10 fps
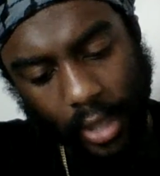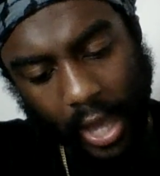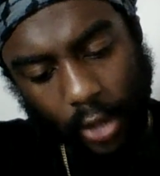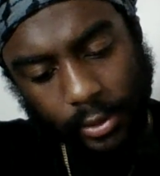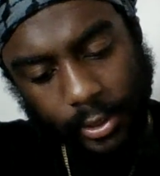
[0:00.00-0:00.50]

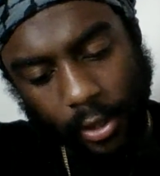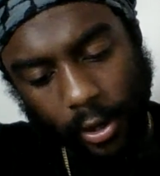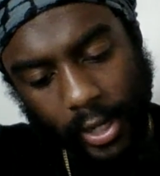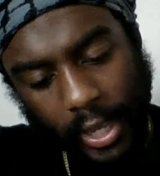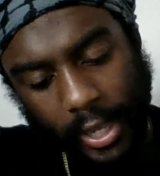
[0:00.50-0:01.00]
I will
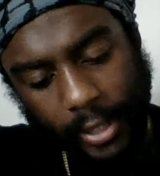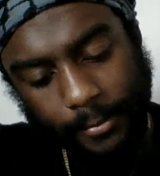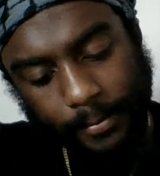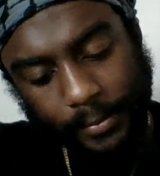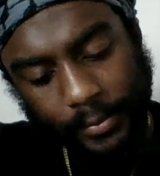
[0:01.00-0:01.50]
start
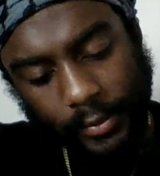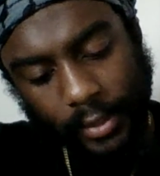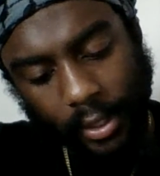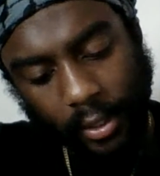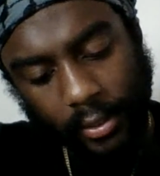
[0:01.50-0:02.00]
at
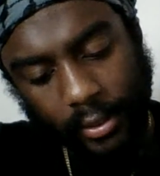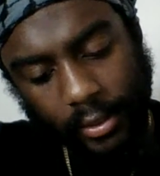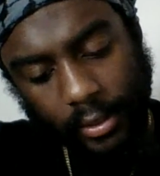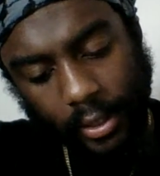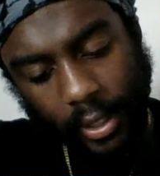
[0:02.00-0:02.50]

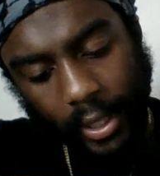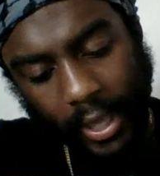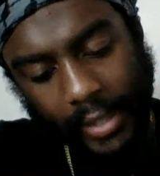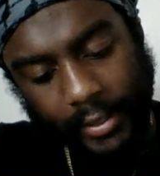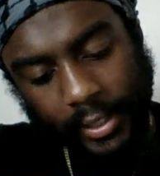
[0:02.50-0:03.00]

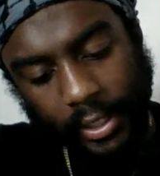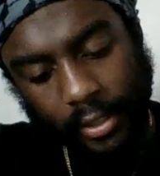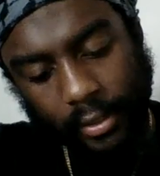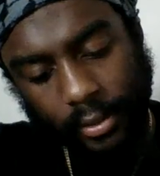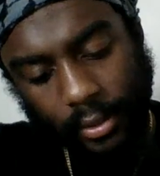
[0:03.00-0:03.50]

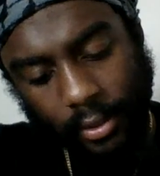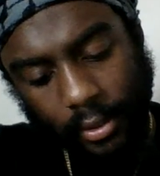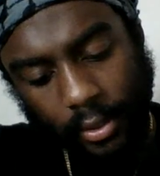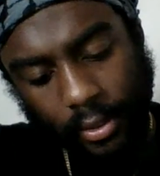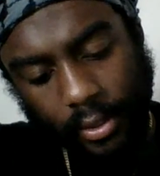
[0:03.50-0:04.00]
18.
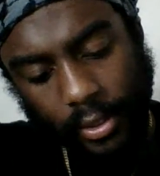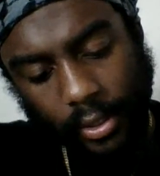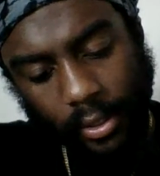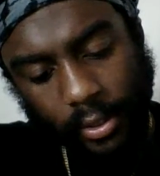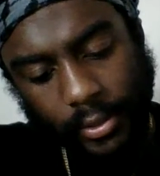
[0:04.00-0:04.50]

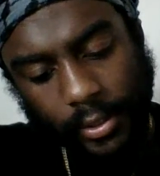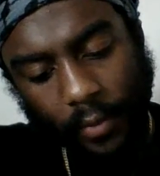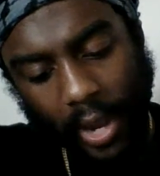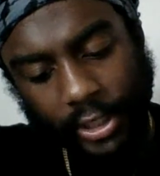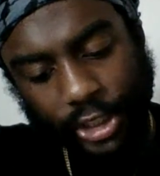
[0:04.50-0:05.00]

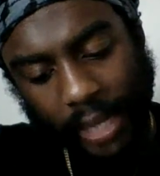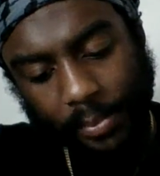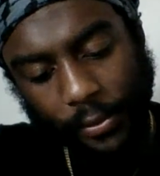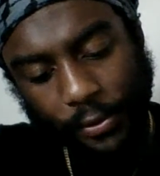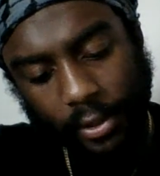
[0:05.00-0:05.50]
Sirach
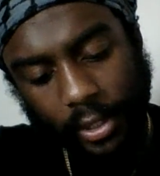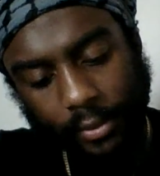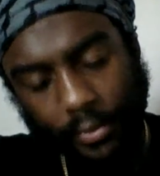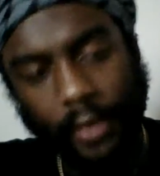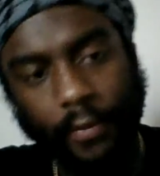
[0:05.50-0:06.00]
chapter
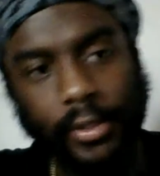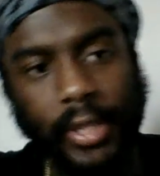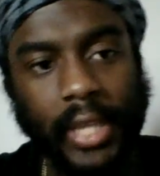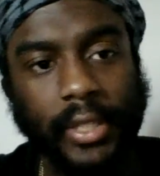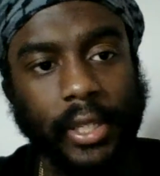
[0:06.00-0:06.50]
33 and verse
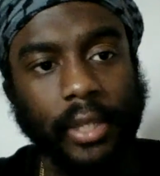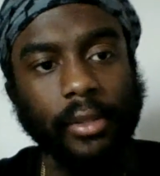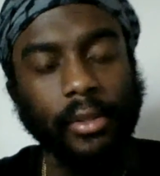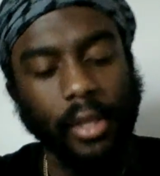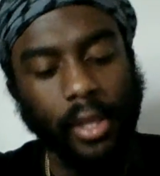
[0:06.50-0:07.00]

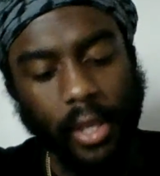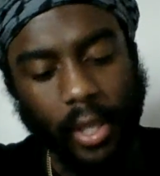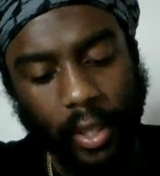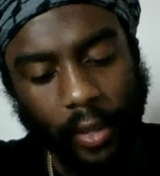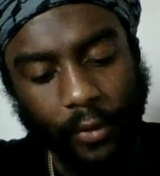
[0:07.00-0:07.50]
18.
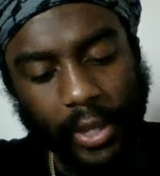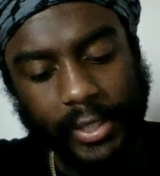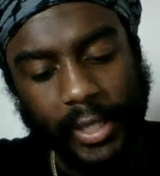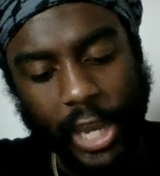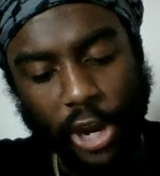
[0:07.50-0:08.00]
It
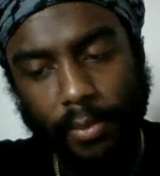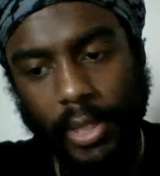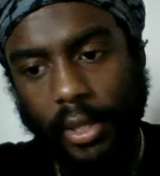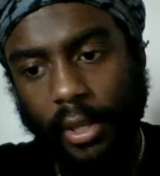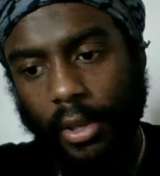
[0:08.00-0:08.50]
reads, hear
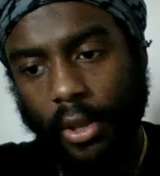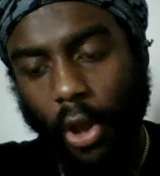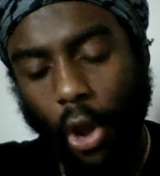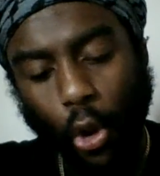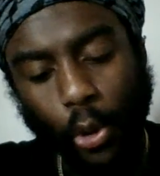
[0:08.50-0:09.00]
me,
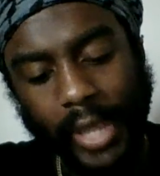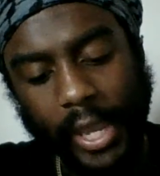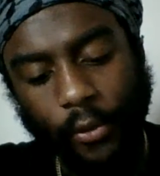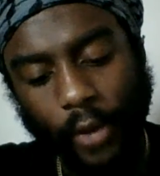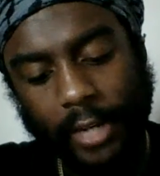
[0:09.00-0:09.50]
O ye
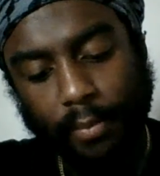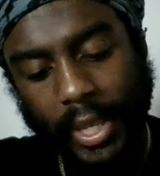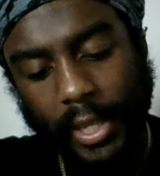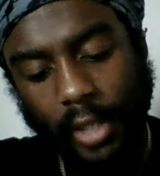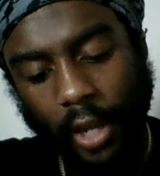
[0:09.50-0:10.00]
great
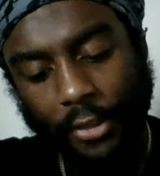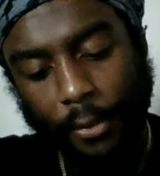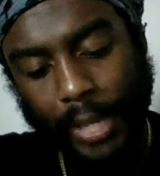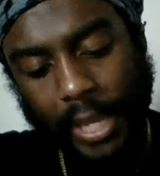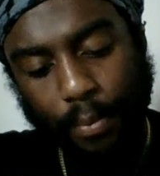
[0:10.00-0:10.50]
men of the
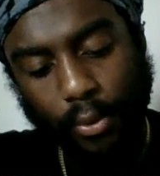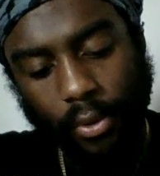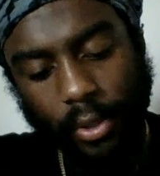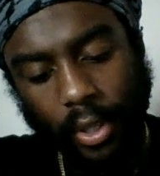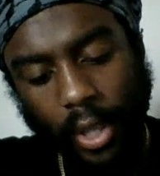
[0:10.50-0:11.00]
people,
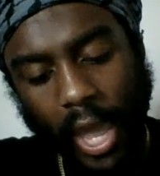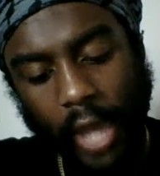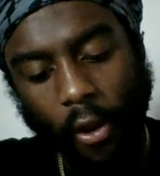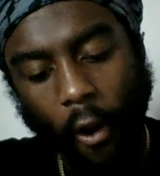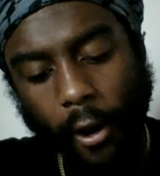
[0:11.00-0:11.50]

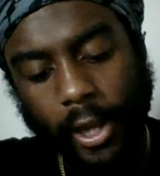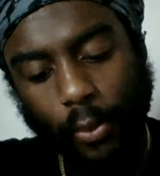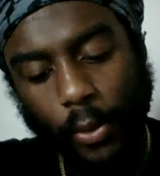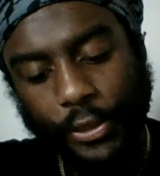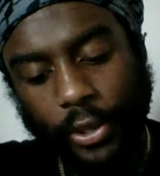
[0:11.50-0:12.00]
and hearken
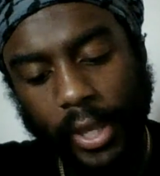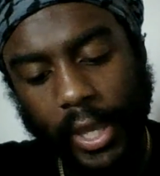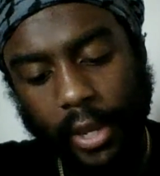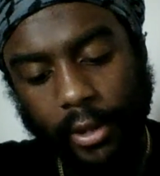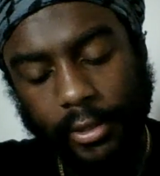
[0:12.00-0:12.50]
with your
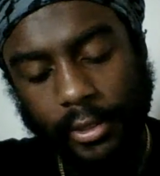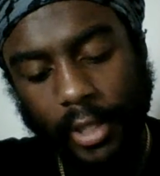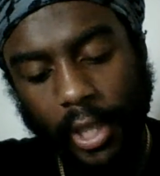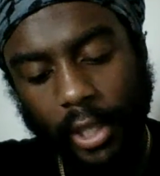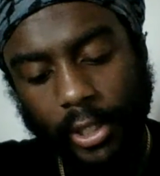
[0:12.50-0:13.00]
ears,
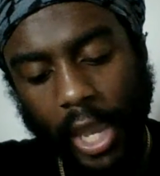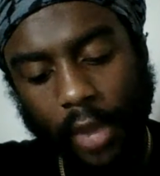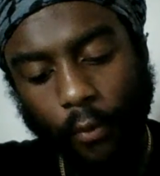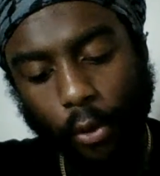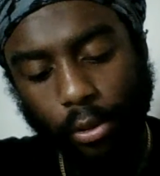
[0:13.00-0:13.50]
ye
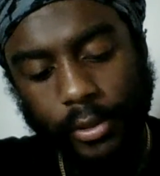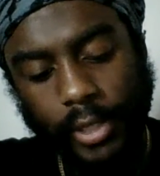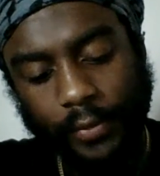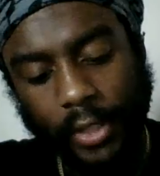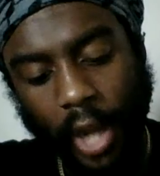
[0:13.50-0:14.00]
rulers
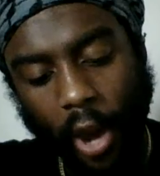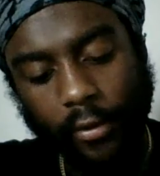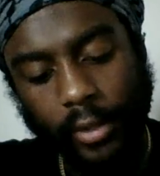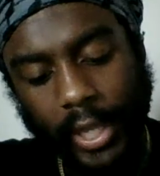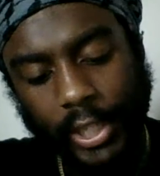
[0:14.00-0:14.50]
of the
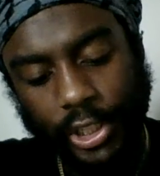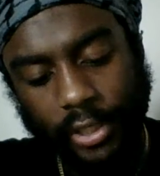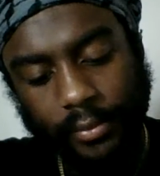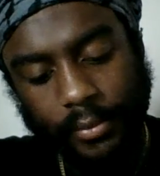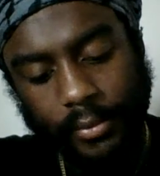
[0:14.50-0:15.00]
congregation.